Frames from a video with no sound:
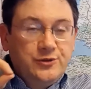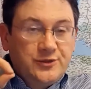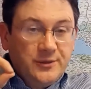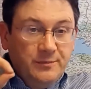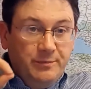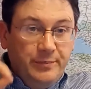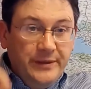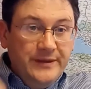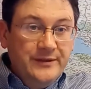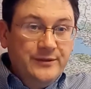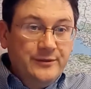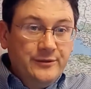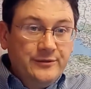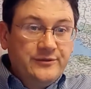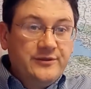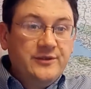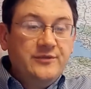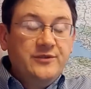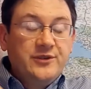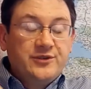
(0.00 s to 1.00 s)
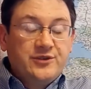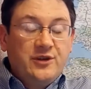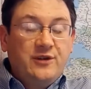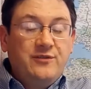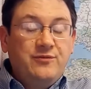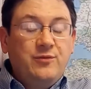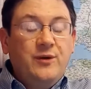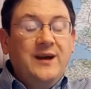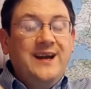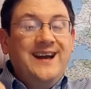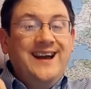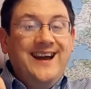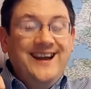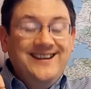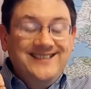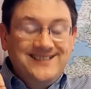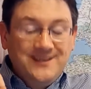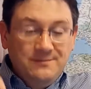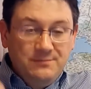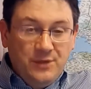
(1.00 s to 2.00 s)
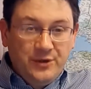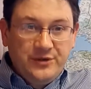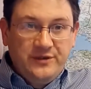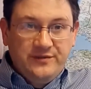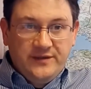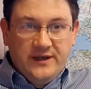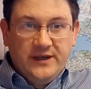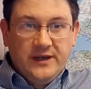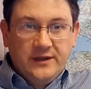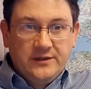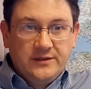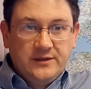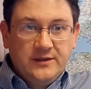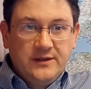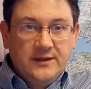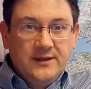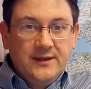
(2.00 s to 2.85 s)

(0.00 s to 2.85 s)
to build the software and to modify it.